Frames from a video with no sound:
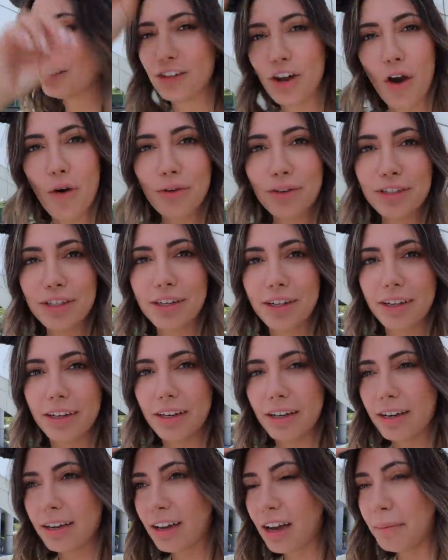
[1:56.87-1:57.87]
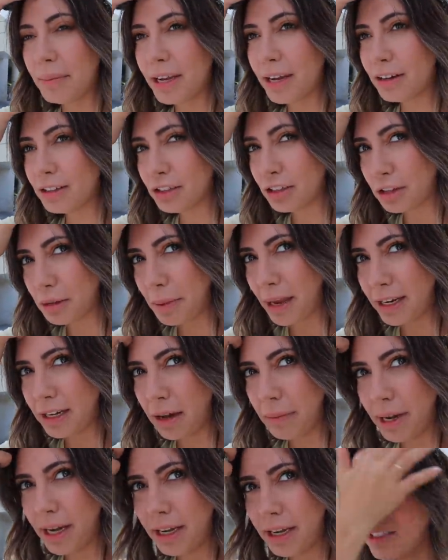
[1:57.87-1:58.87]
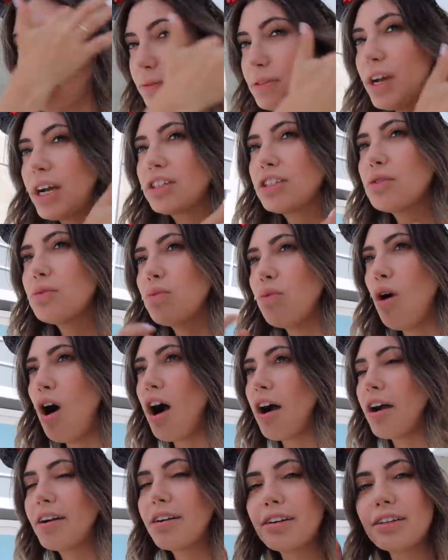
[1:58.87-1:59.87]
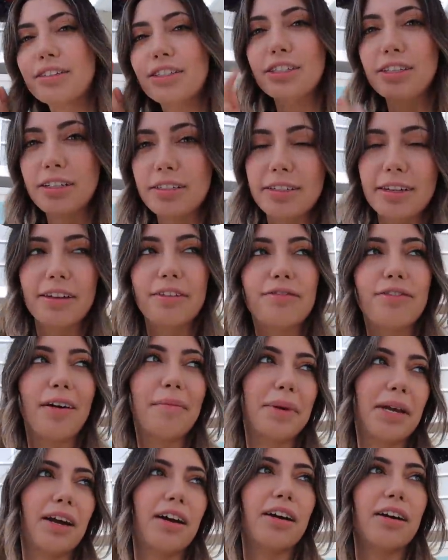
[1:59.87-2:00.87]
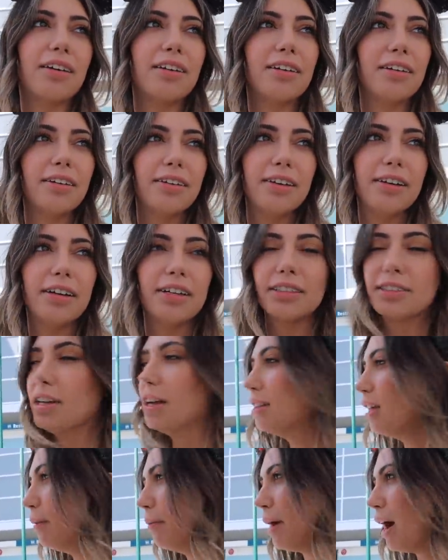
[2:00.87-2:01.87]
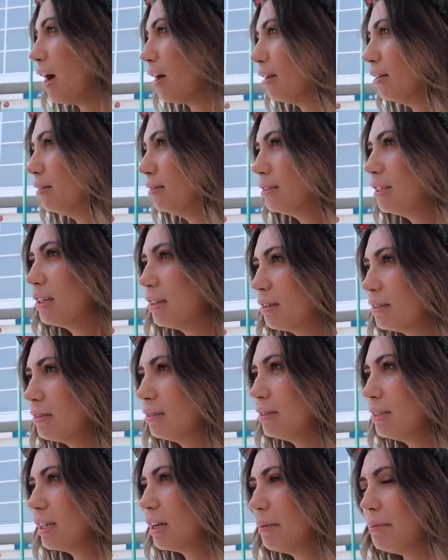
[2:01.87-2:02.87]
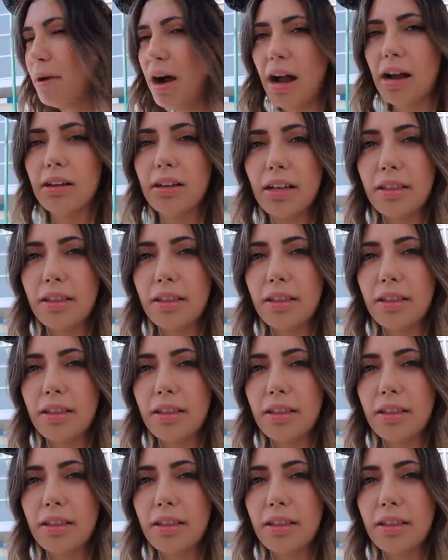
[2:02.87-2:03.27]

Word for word: note, coming here during the pandemic, you have to actually walk to Disney from here. Yeah, It's not that bad. No, it'll be fine. It's like a mile,